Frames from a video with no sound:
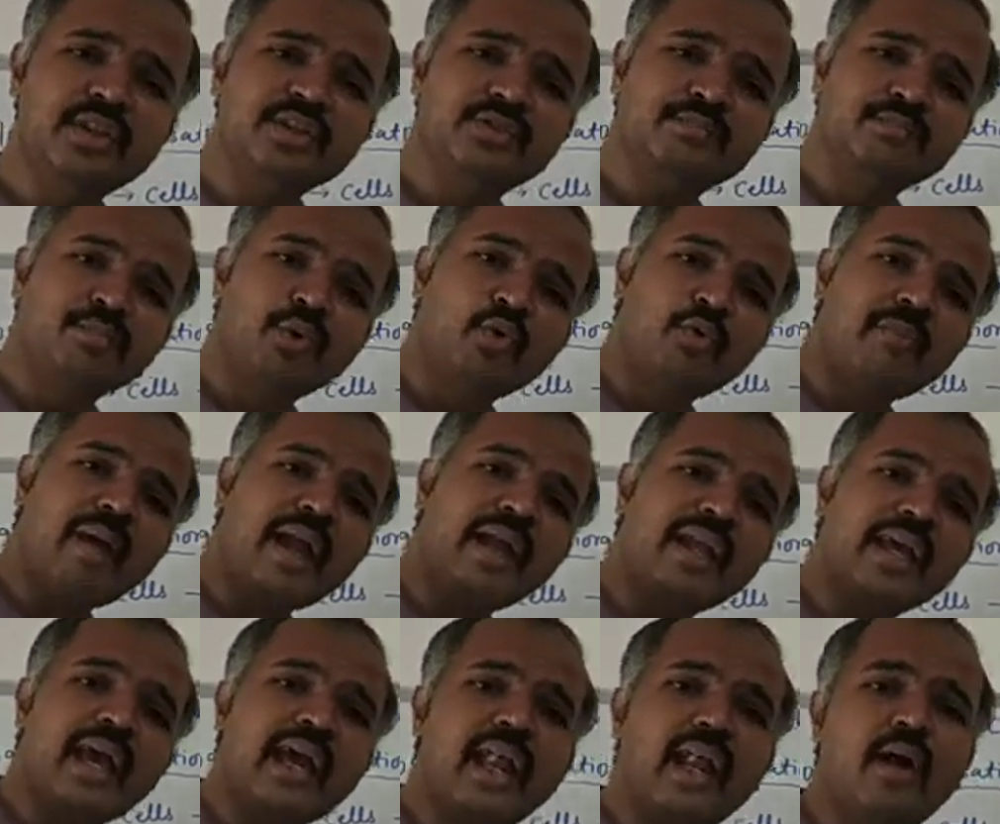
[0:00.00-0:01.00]

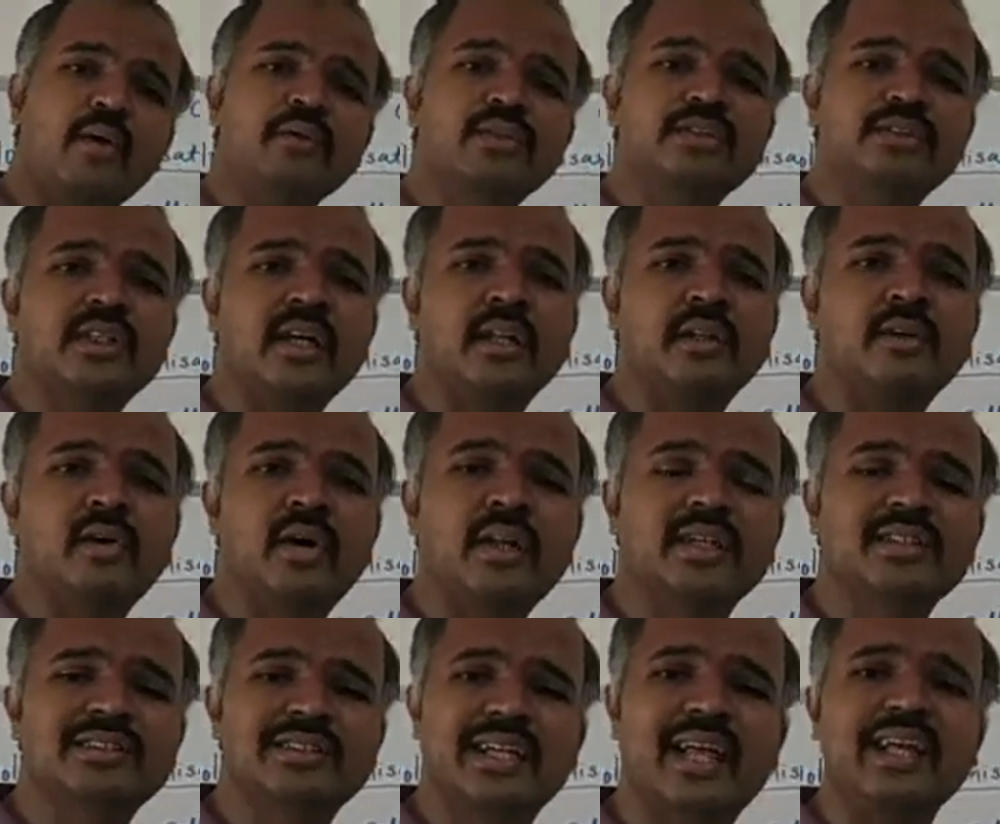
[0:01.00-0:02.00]
movement around sun on a
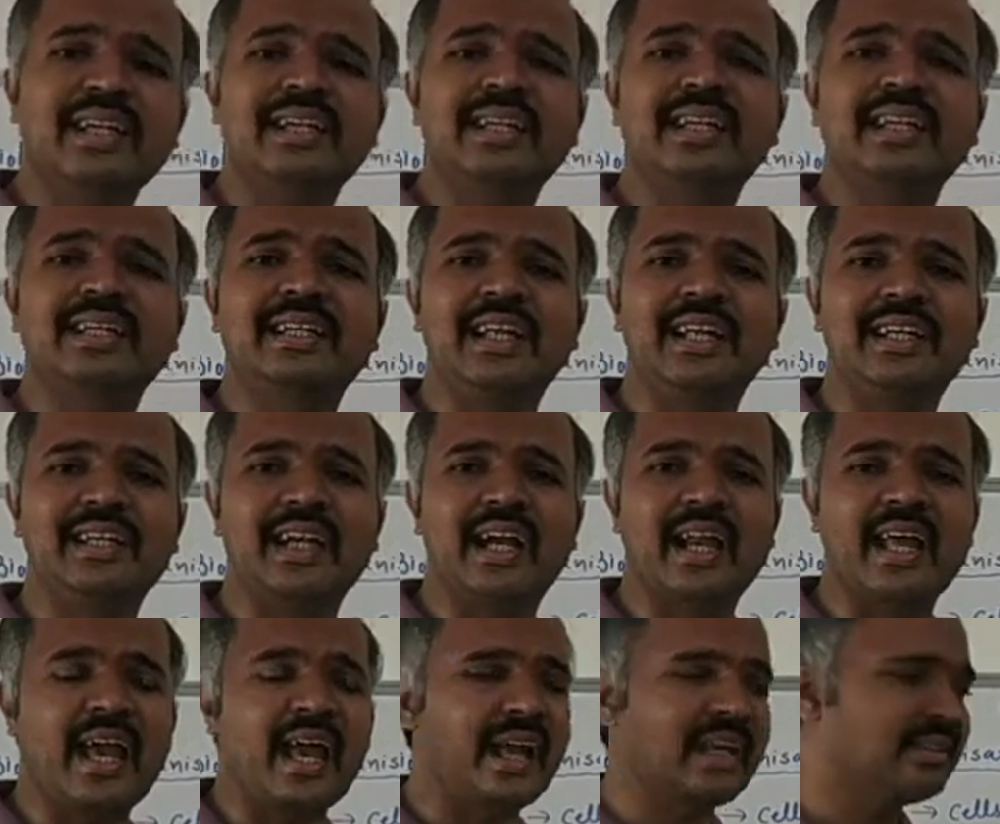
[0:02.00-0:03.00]
slightly
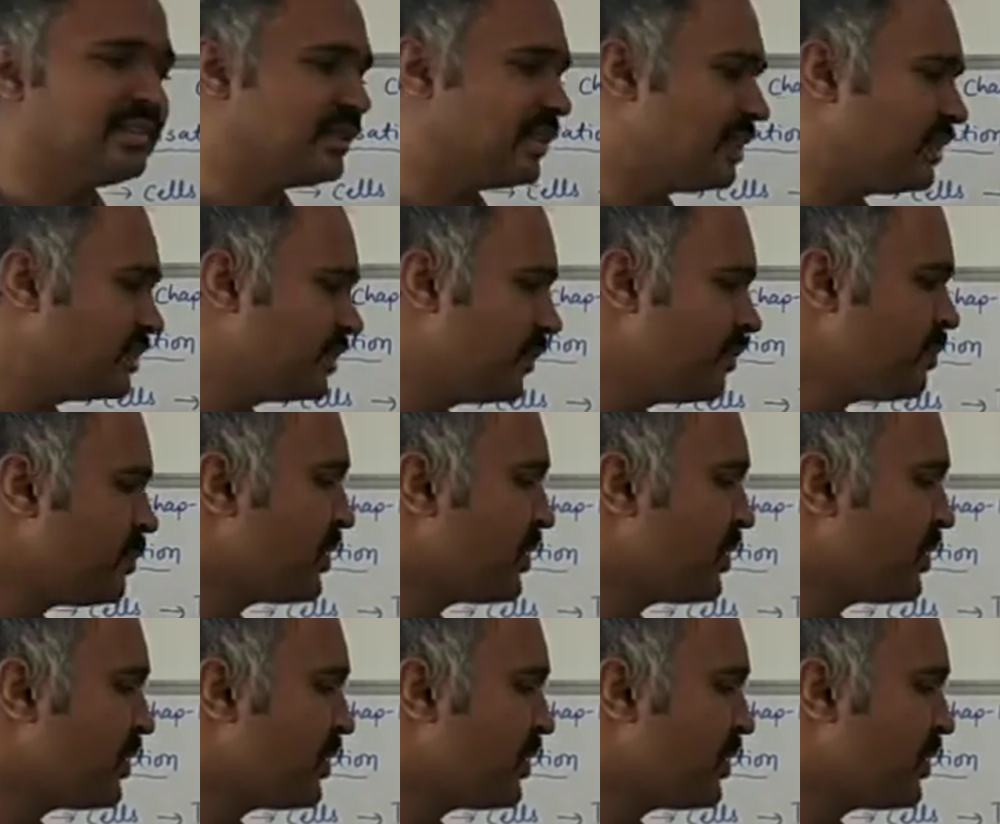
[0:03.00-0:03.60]
tilted axis,